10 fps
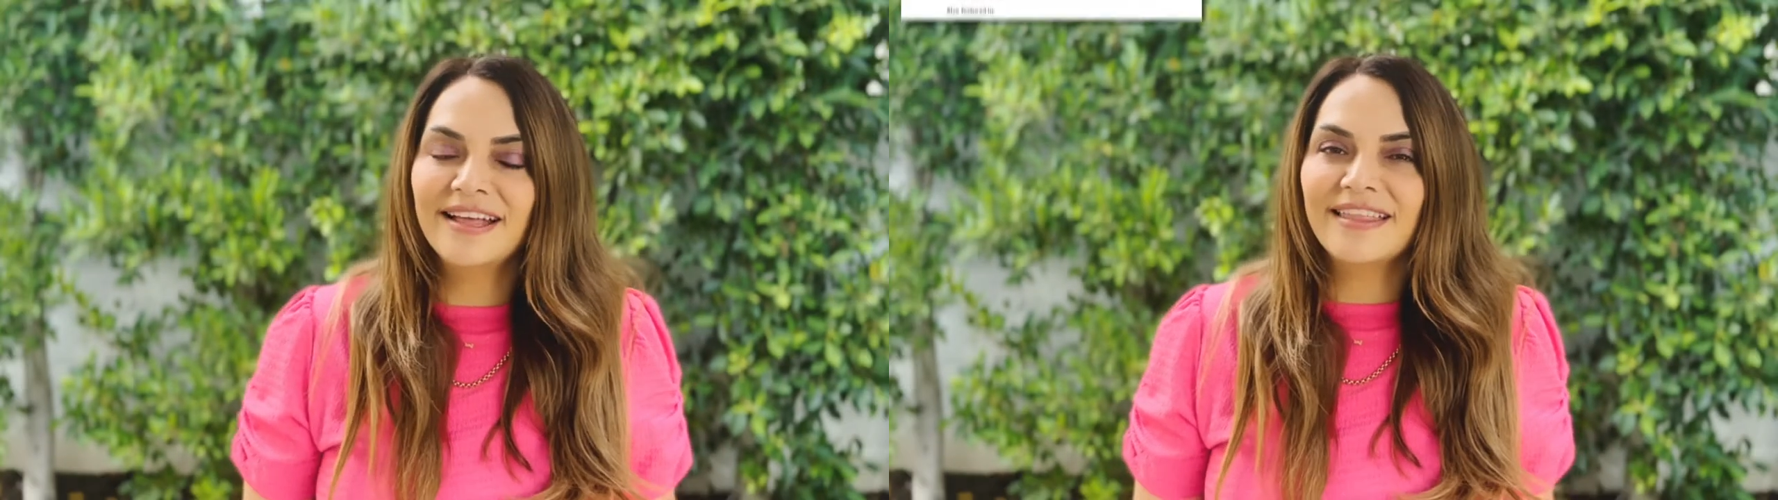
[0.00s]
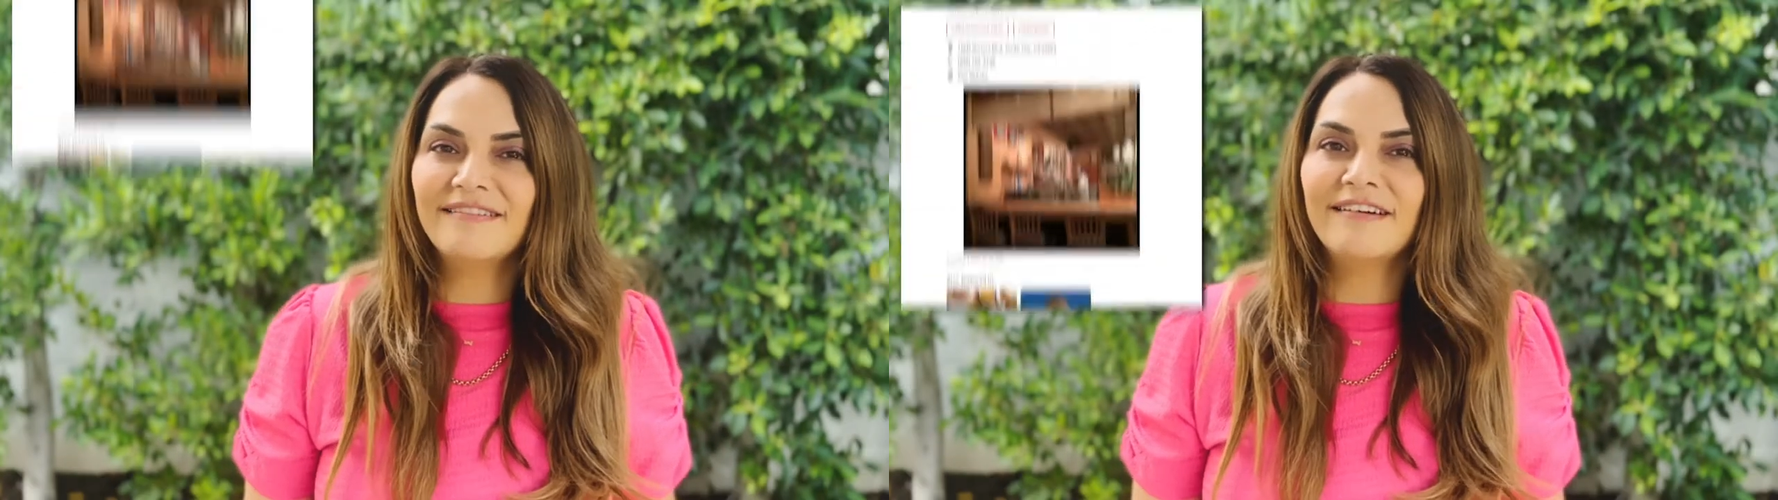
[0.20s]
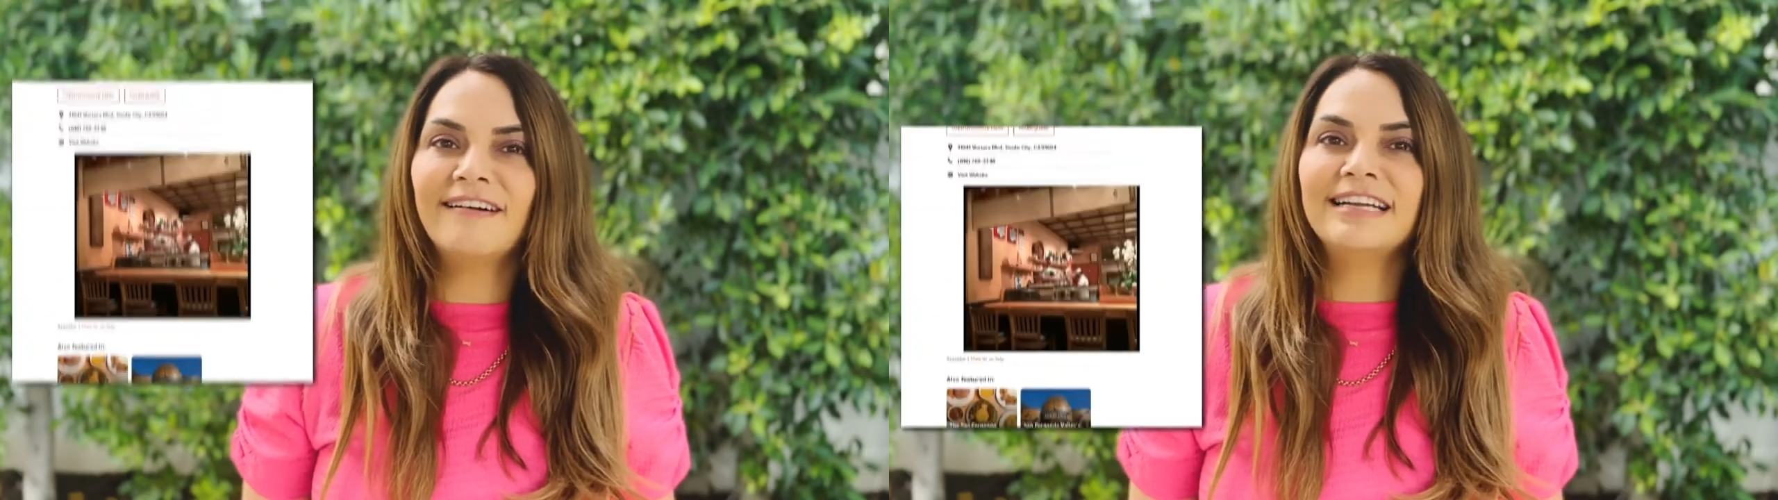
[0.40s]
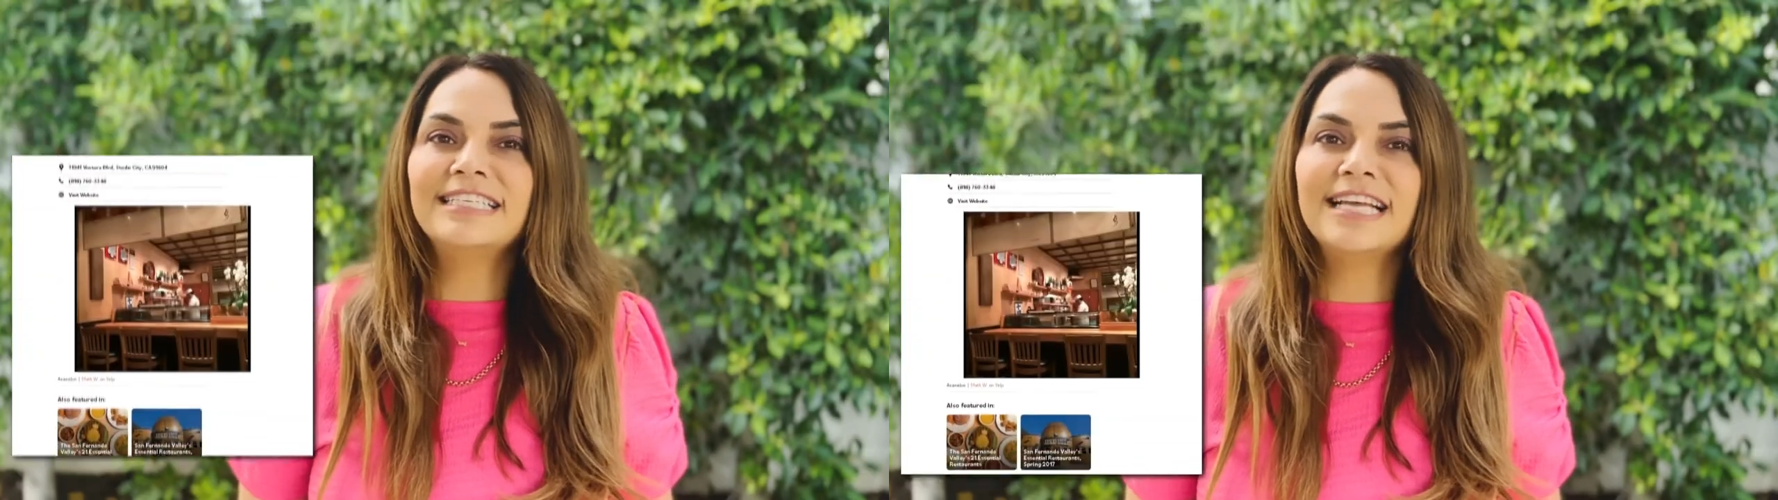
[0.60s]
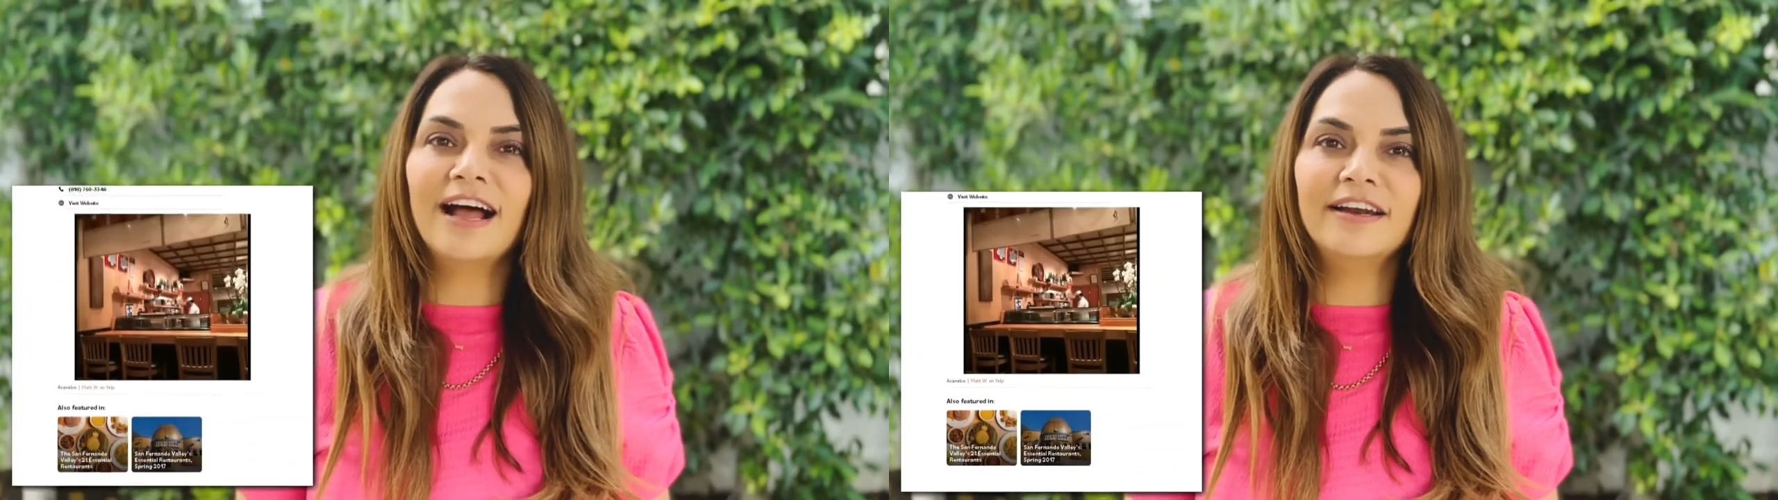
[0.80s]
There are a
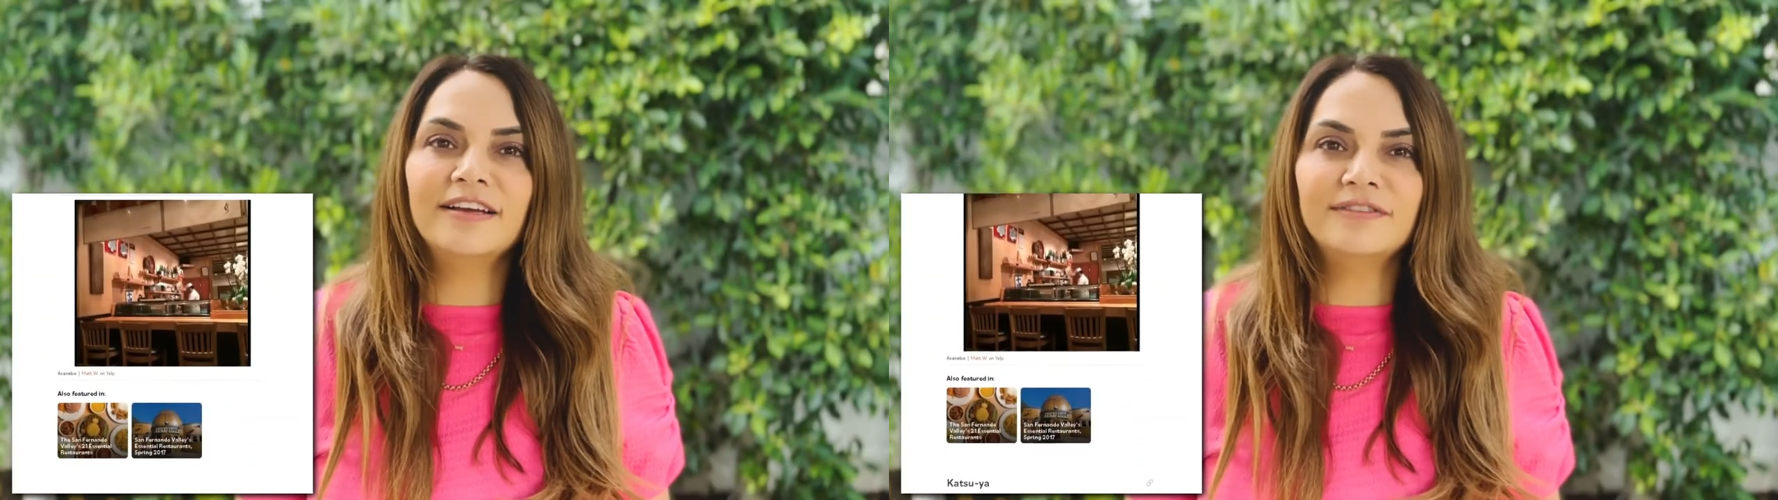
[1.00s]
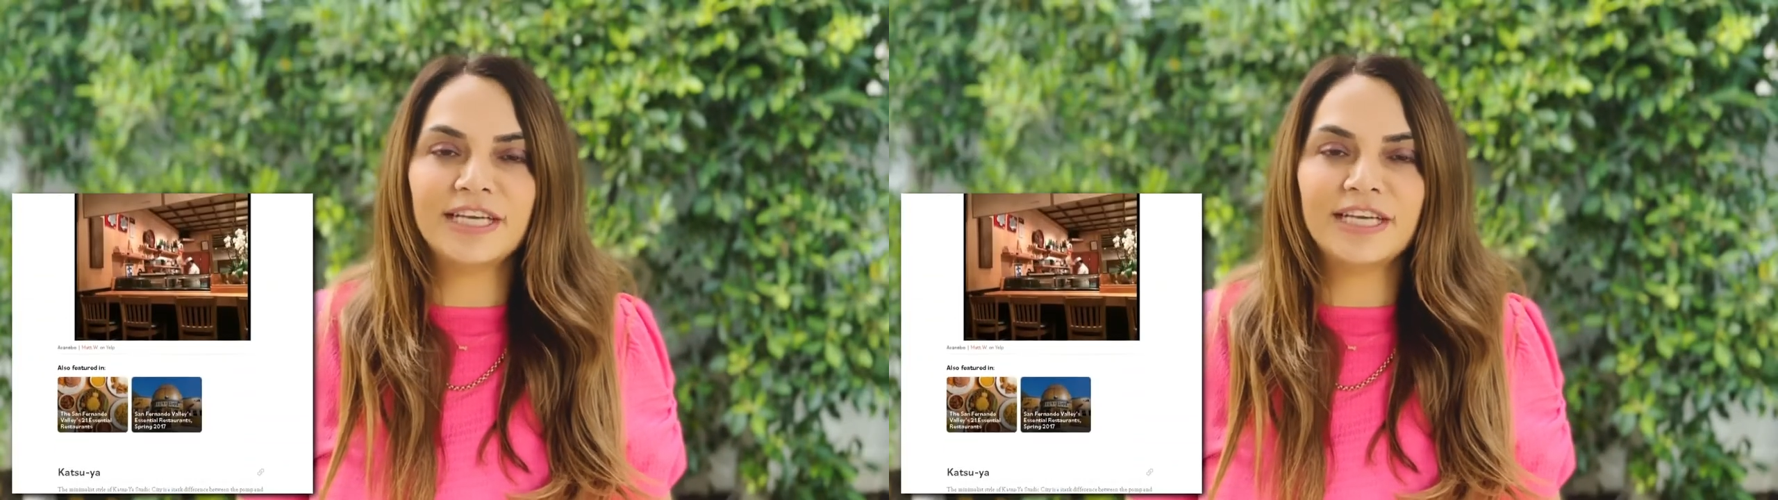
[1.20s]
ton of